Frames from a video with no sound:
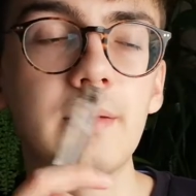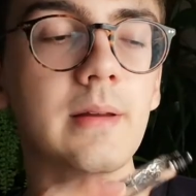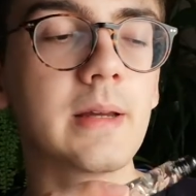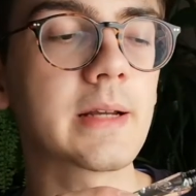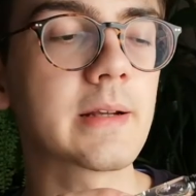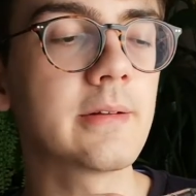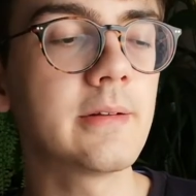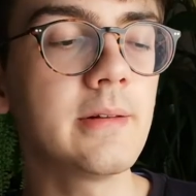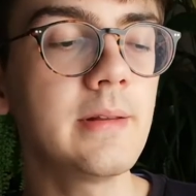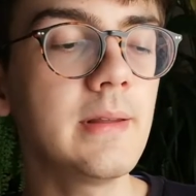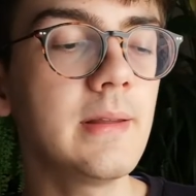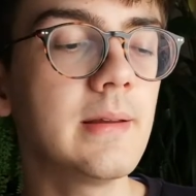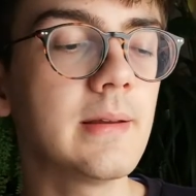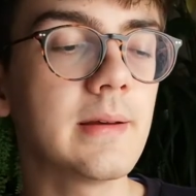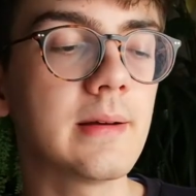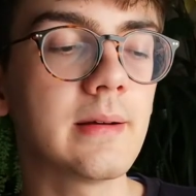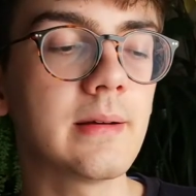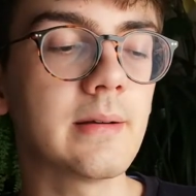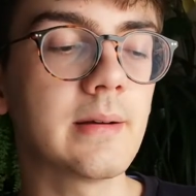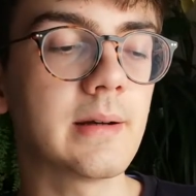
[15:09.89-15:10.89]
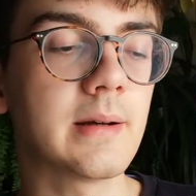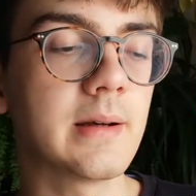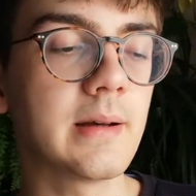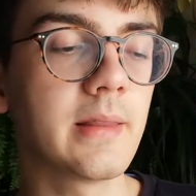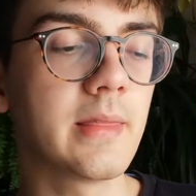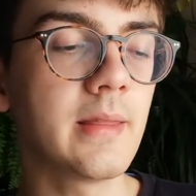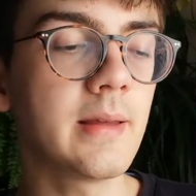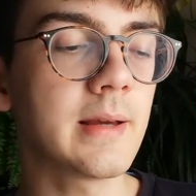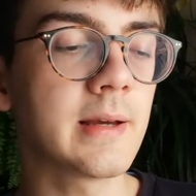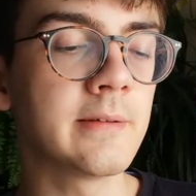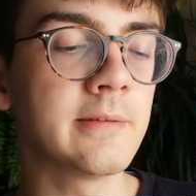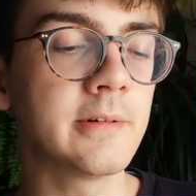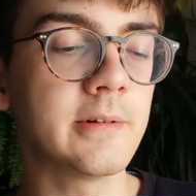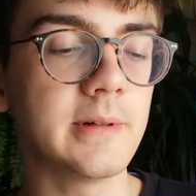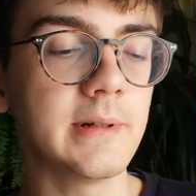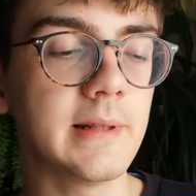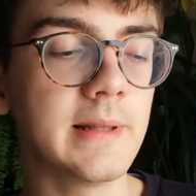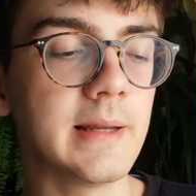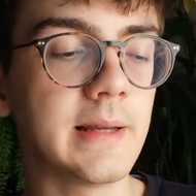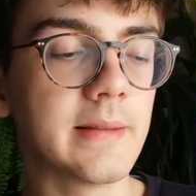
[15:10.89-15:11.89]
actually, I think I
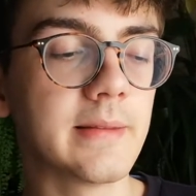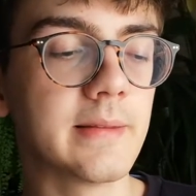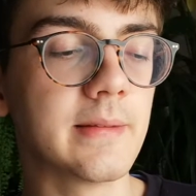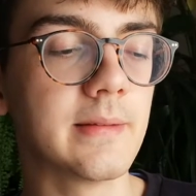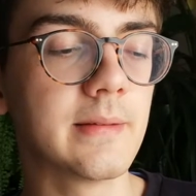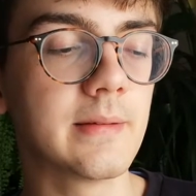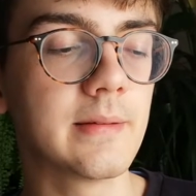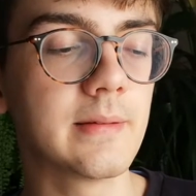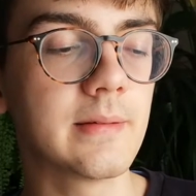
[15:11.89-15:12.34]
would, yes.